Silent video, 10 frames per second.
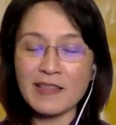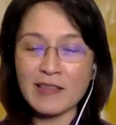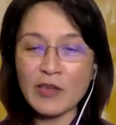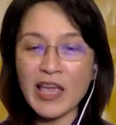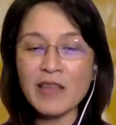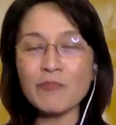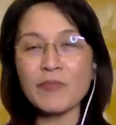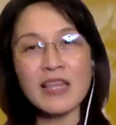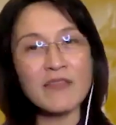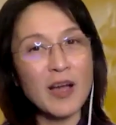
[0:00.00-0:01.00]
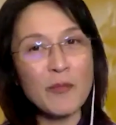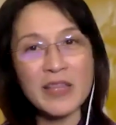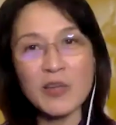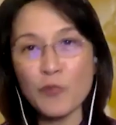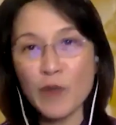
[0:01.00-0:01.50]
can't believe how
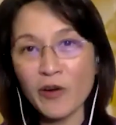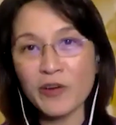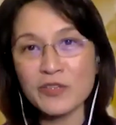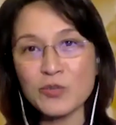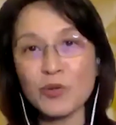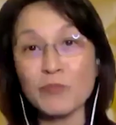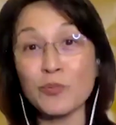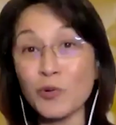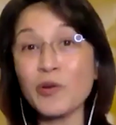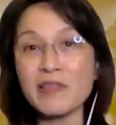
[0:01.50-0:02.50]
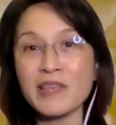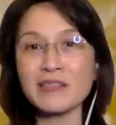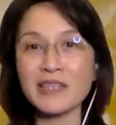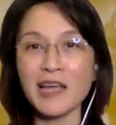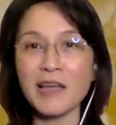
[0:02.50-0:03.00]
many records were broken
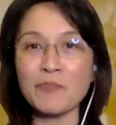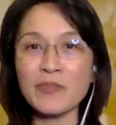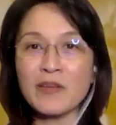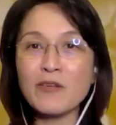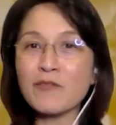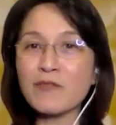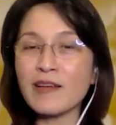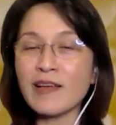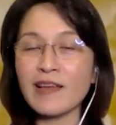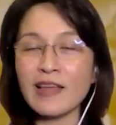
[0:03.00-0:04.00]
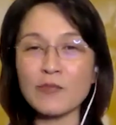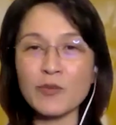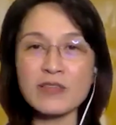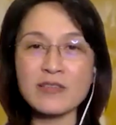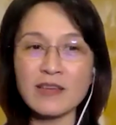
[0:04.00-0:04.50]
that time. It
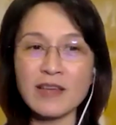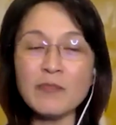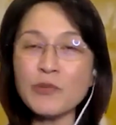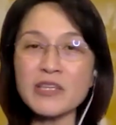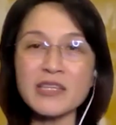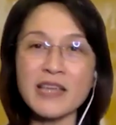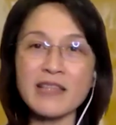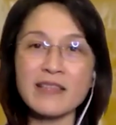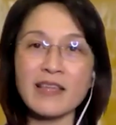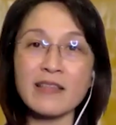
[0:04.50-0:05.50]
was unprecedented.